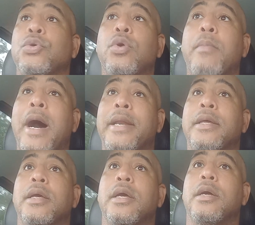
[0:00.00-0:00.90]
do about
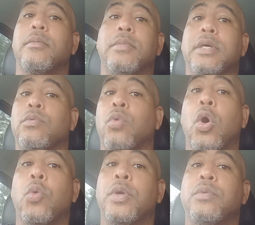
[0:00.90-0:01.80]
it but
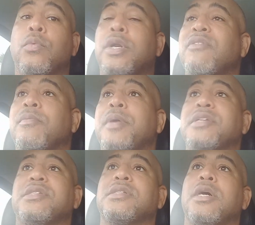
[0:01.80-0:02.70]
roll with whatever
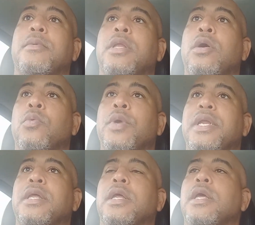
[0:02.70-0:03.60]
punches come along
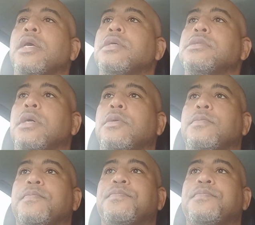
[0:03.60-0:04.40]
with it. So